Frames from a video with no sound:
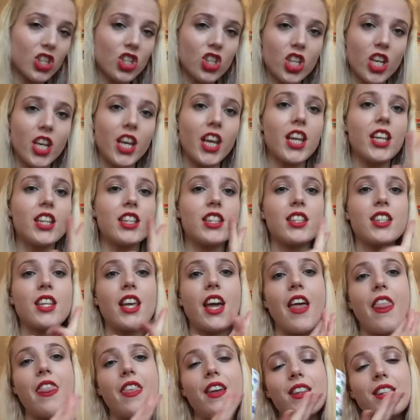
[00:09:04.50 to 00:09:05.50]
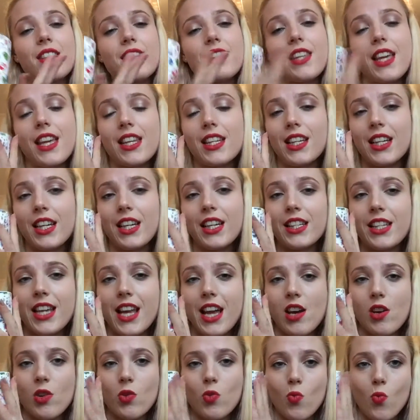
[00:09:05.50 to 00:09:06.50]
sheets, and then settling
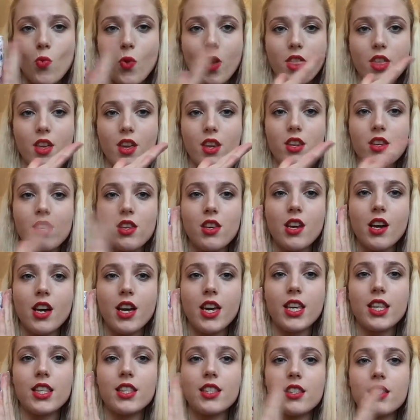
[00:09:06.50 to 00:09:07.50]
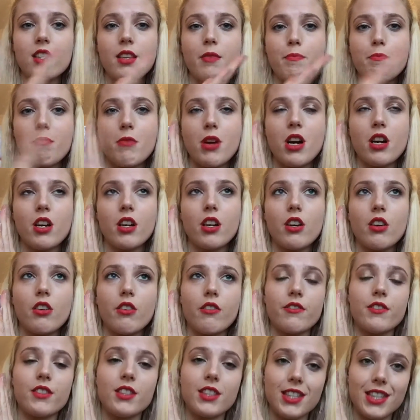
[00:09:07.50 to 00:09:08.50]
down with a nice mug
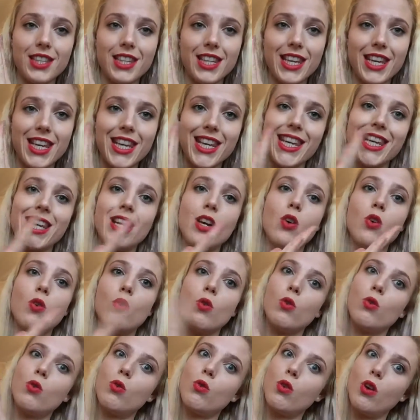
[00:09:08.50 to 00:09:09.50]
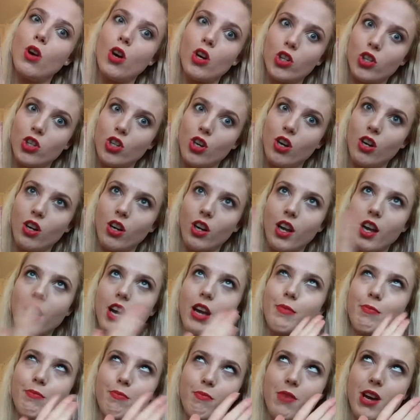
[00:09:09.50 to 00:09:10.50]
of tea or hot chocolate.
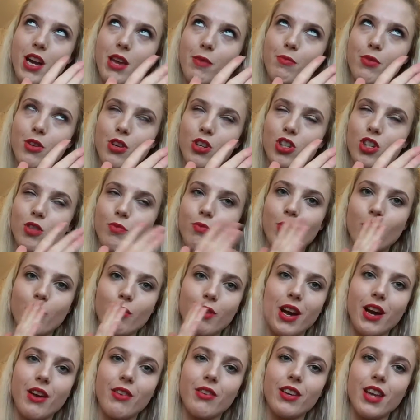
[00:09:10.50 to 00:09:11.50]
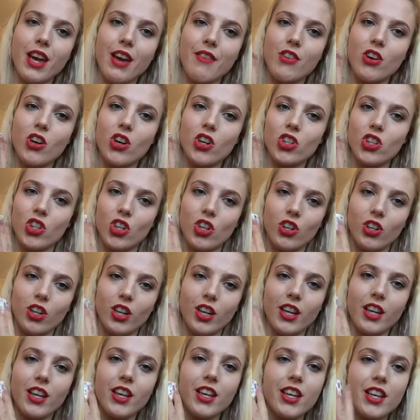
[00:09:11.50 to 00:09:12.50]
I might push the boat out and have a hot
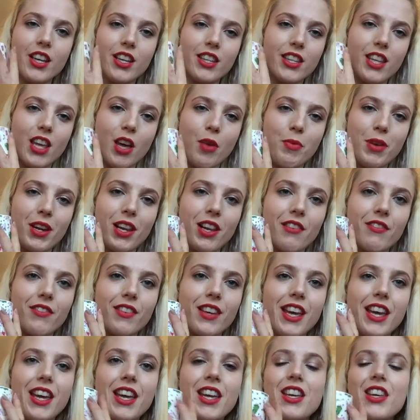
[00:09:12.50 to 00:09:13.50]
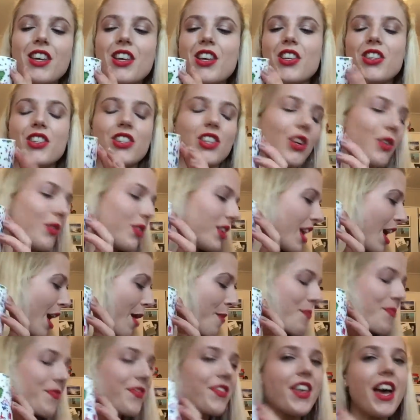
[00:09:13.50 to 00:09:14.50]
chocolate, so that'll be lovely. So
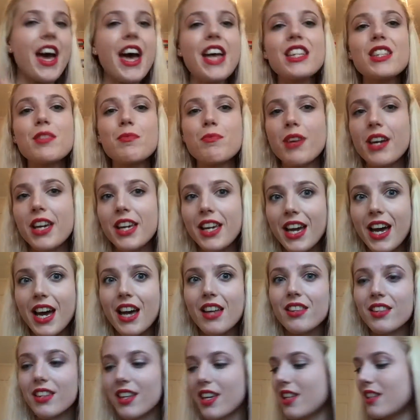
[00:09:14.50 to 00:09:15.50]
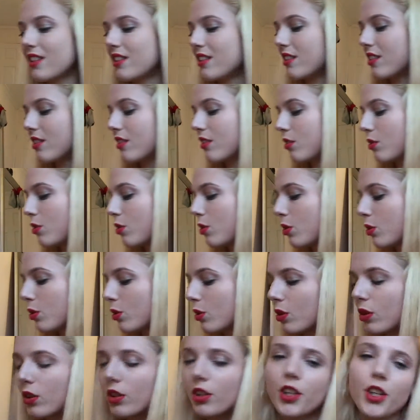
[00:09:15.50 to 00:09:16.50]
yep, that's my Cath Kidston
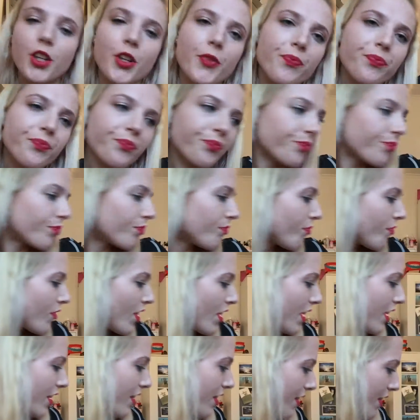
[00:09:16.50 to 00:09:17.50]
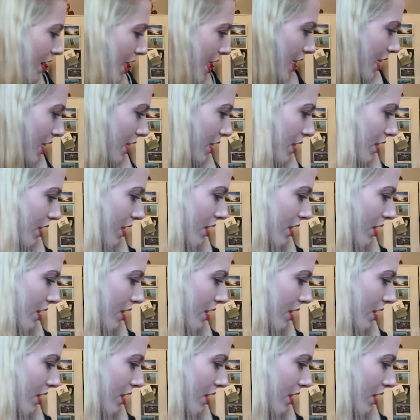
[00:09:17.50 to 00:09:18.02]
haul. I think,